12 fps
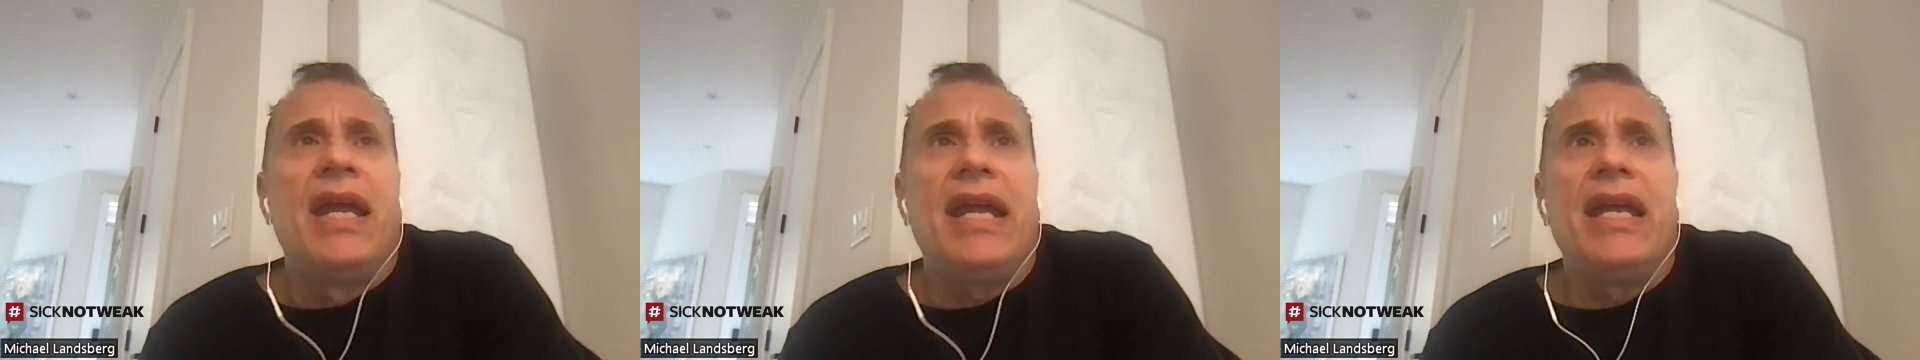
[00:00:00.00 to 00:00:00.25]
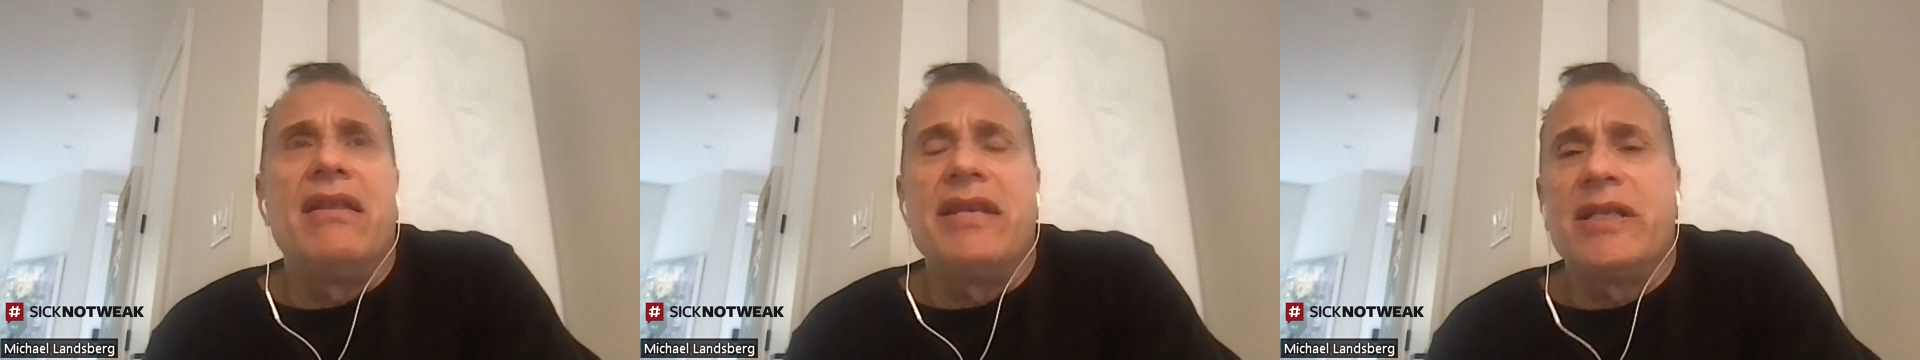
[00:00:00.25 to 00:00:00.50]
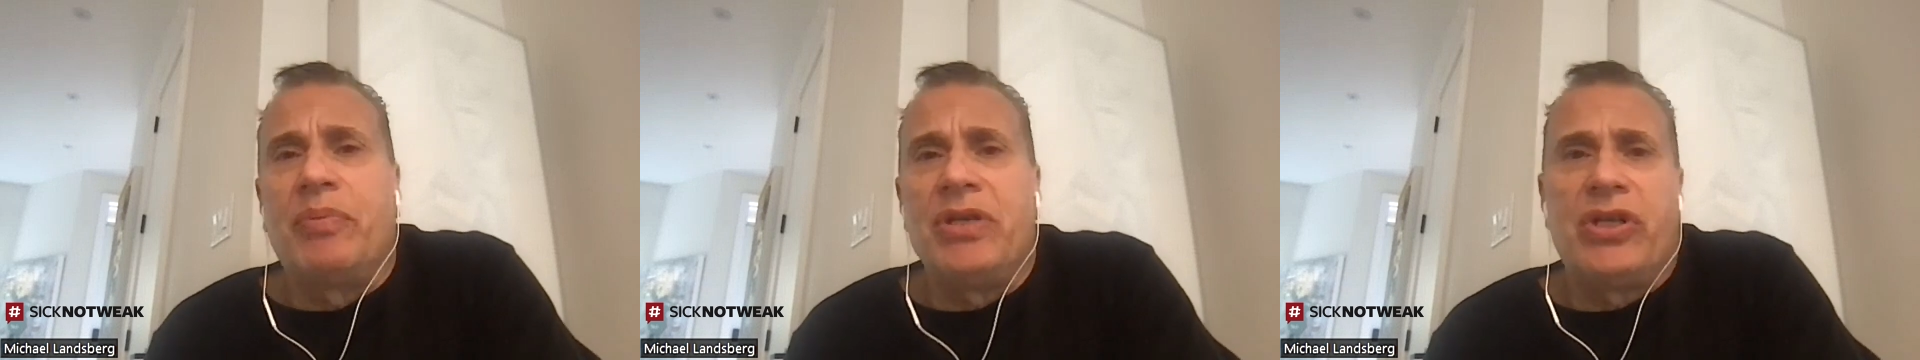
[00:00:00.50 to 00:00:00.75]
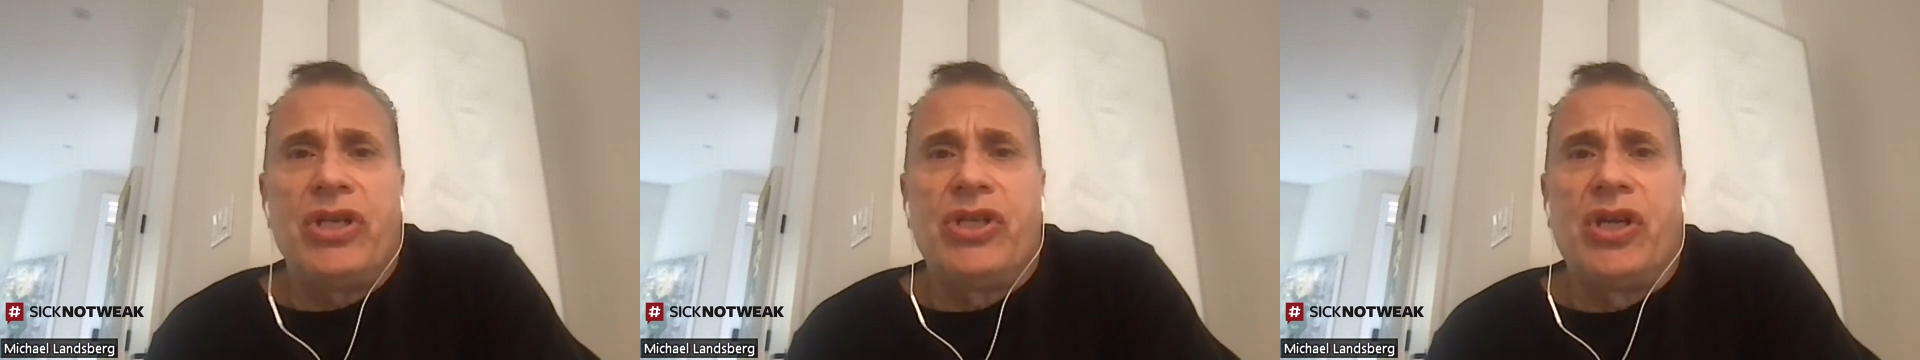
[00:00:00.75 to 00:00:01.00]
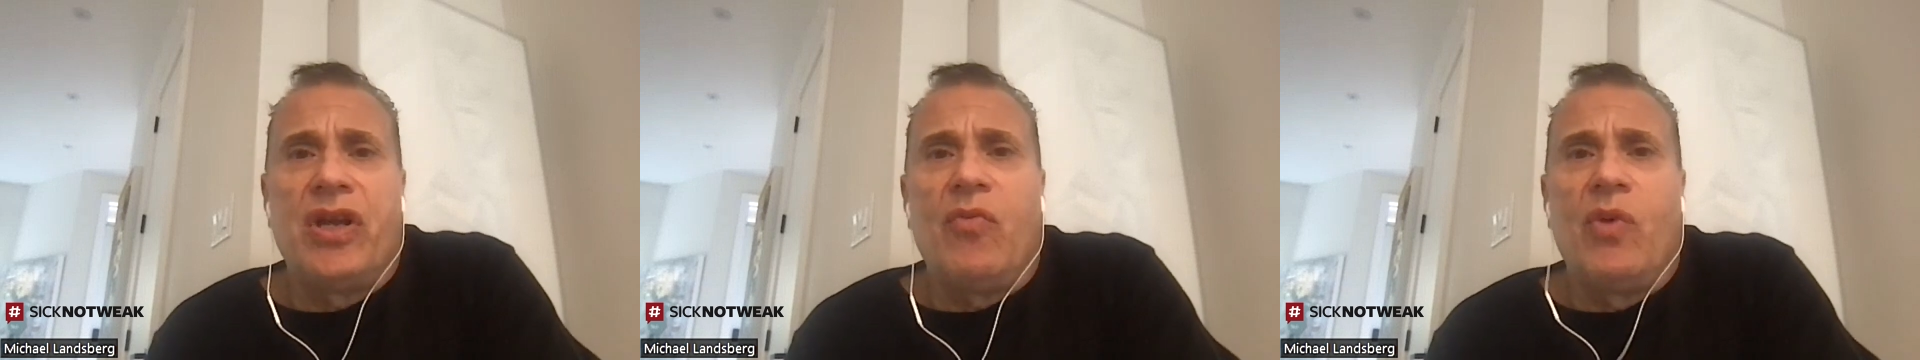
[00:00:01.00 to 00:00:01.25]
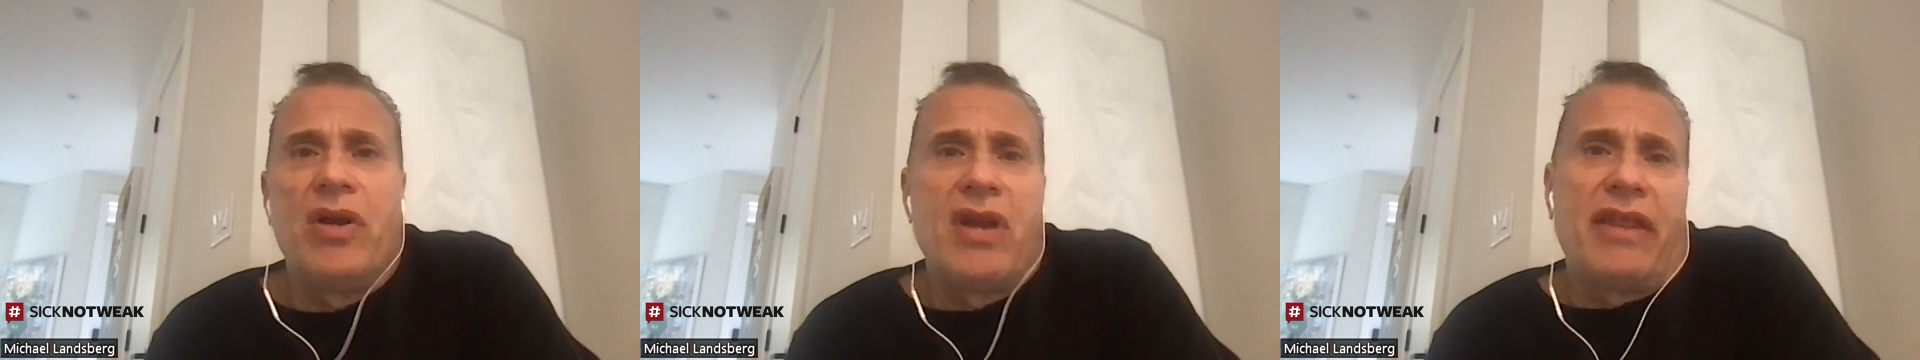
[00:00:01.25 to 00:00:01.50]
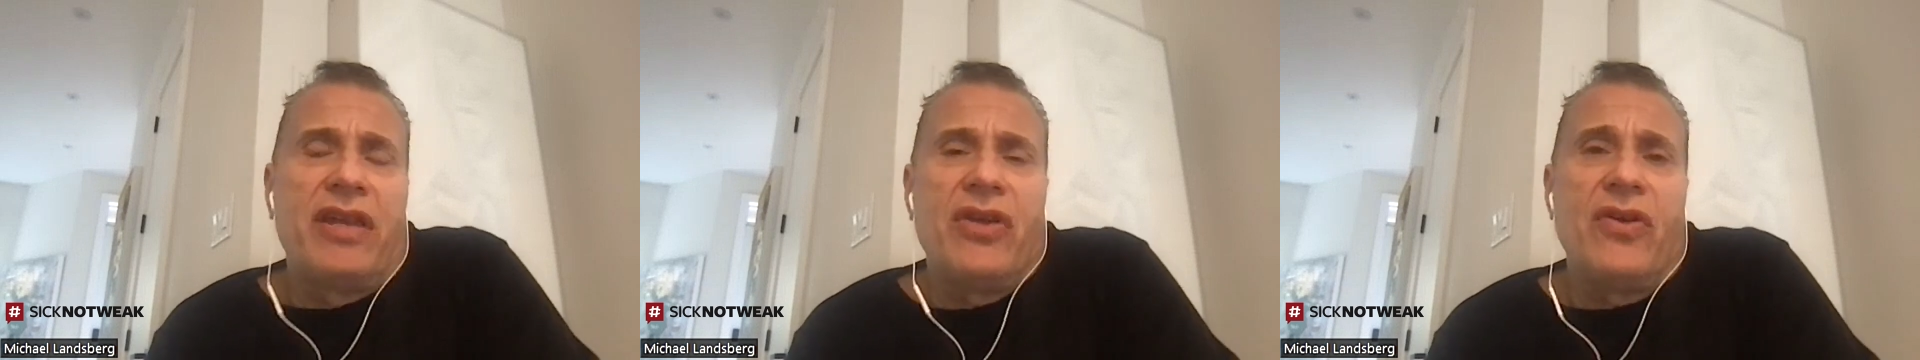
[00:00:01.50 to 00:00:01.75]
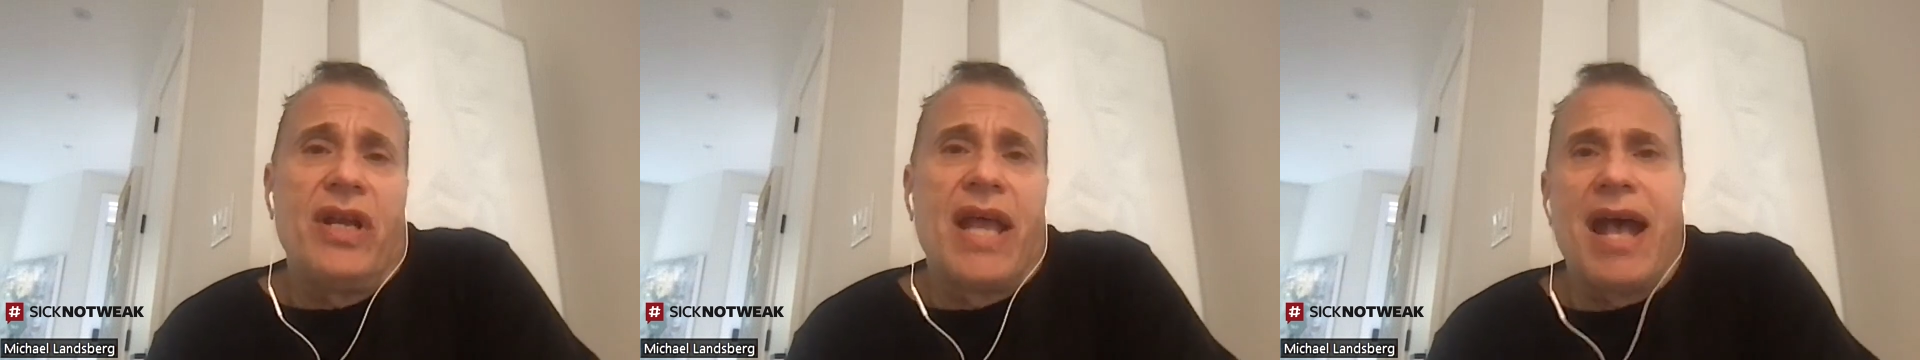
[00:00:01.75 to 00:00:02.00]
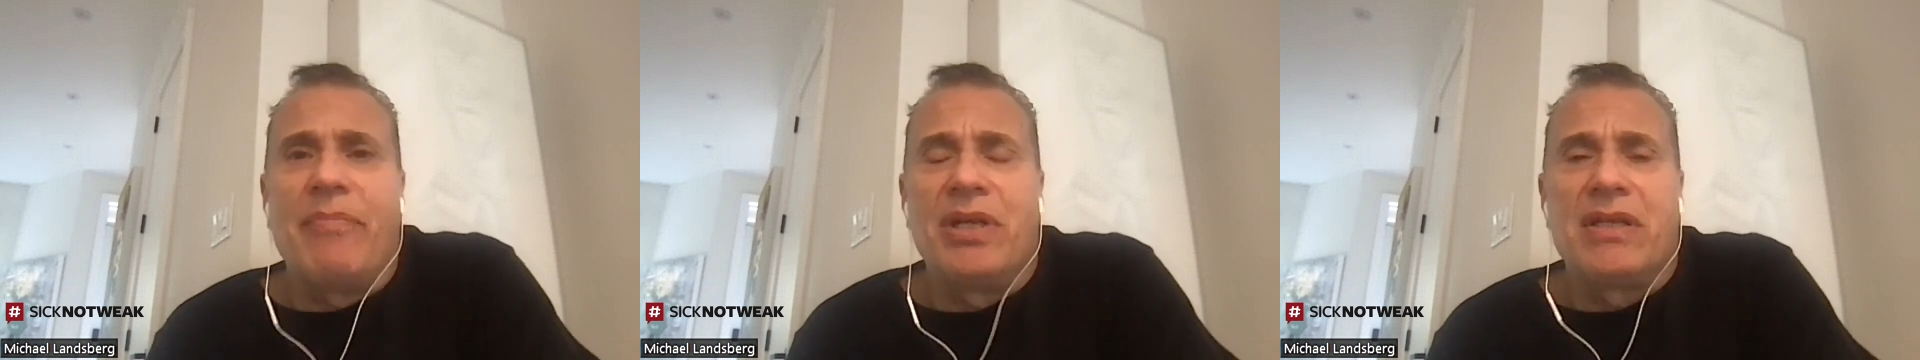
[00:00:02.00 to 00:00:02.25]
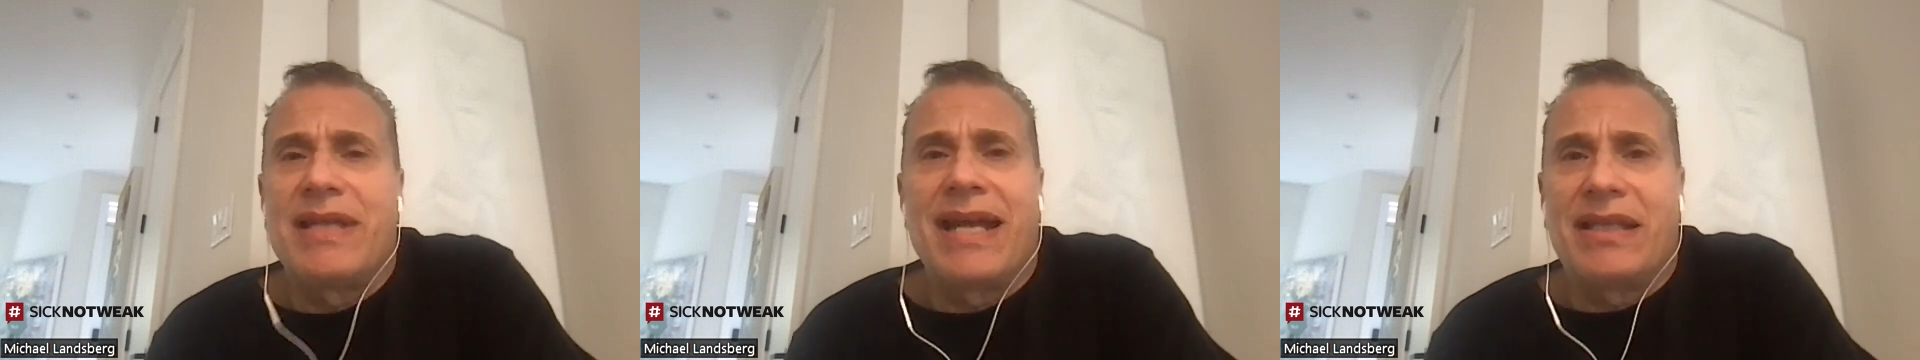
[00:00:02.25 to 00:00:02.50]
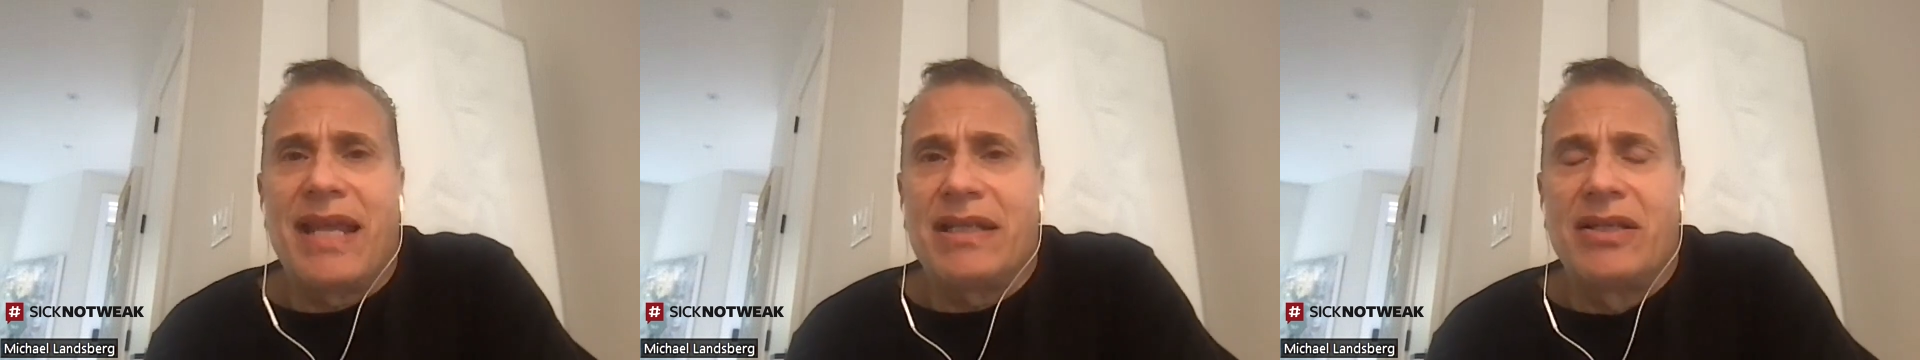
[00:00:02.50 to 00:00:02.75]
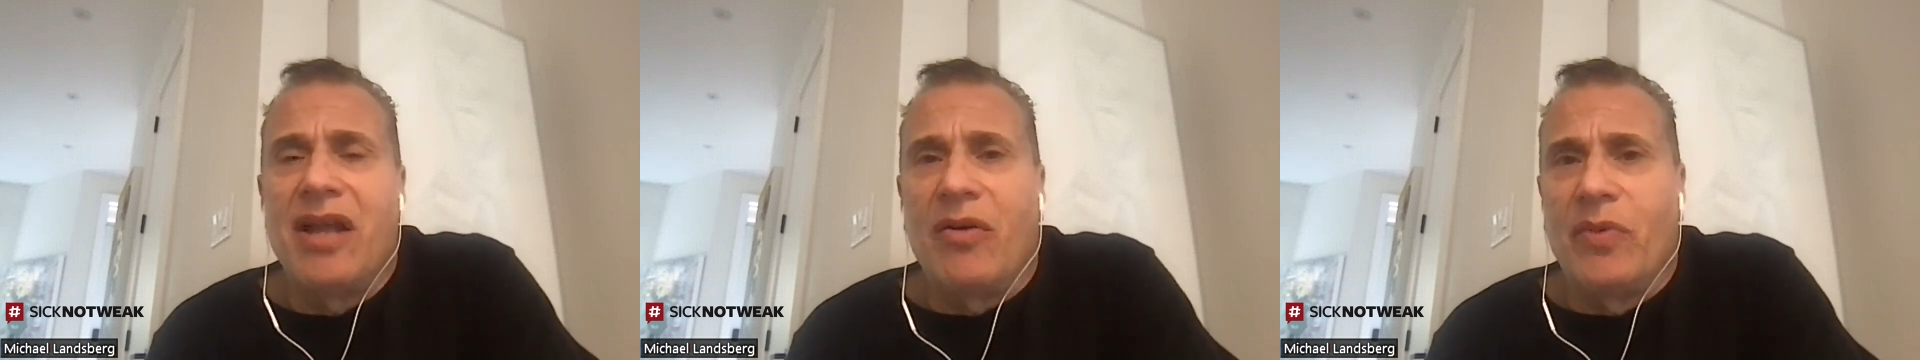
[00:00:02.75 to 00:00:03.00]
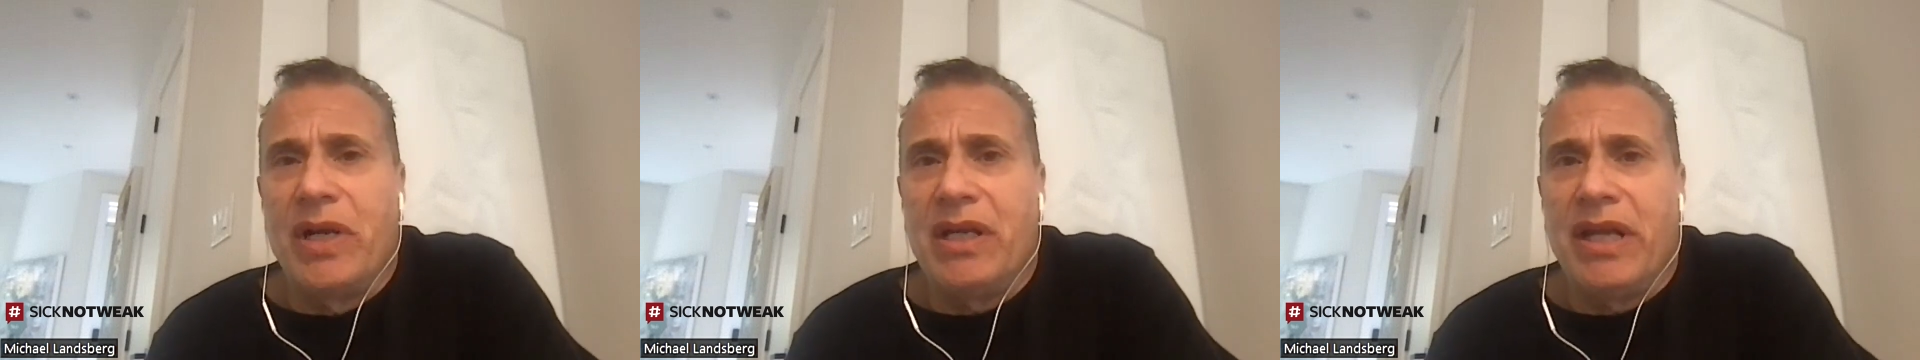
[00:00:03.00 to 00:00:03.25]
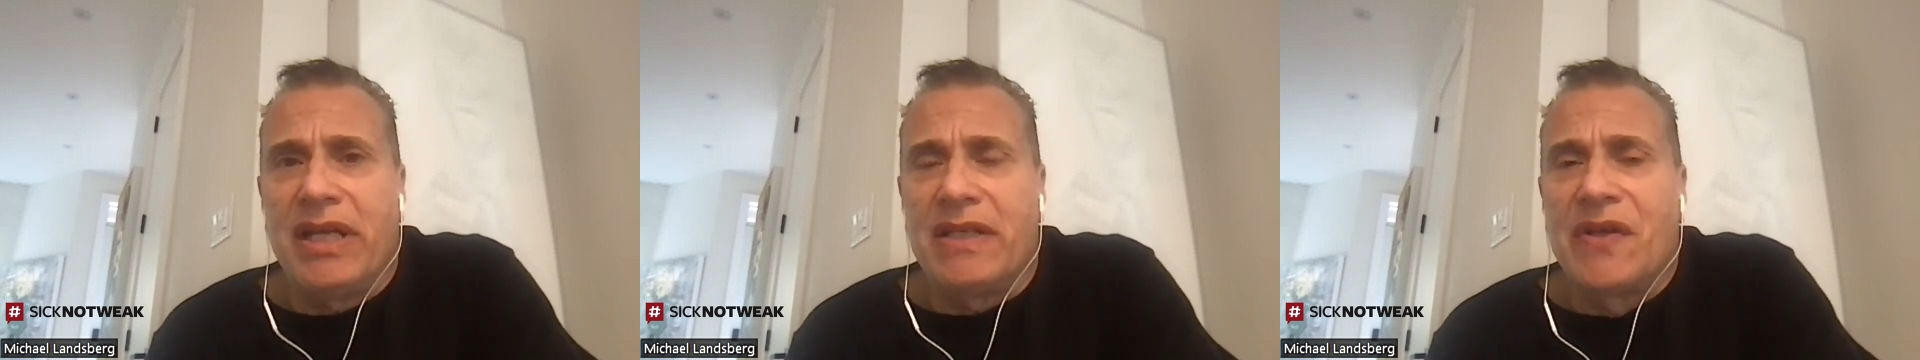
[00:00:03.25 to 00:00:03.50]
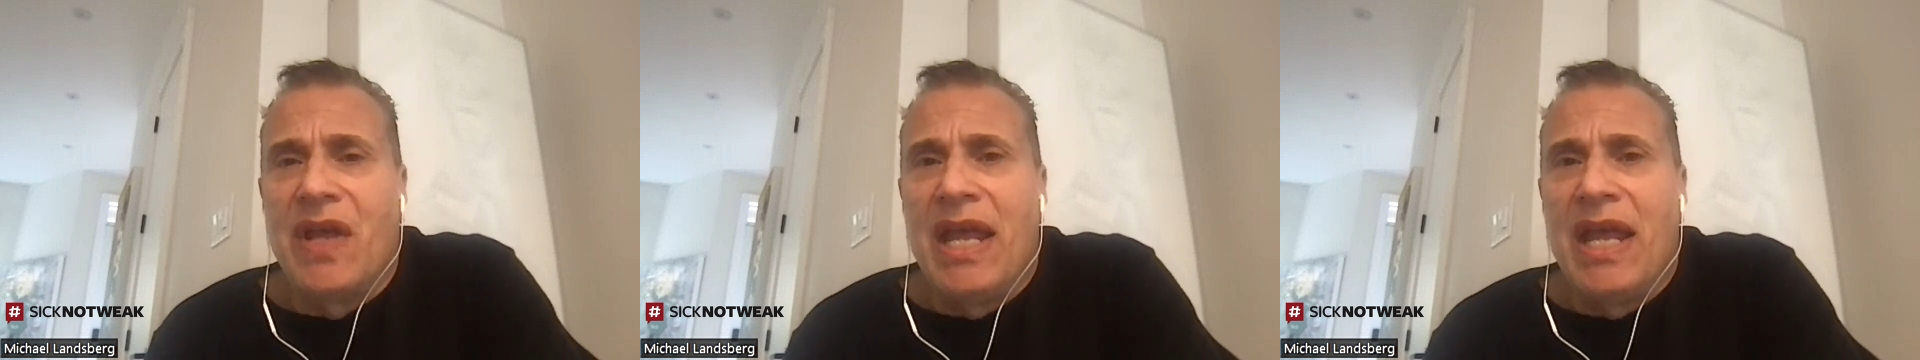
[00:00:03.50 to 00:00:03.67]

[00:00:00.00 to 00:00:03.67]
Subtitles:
in this position where nothing good happens? That's not what it is.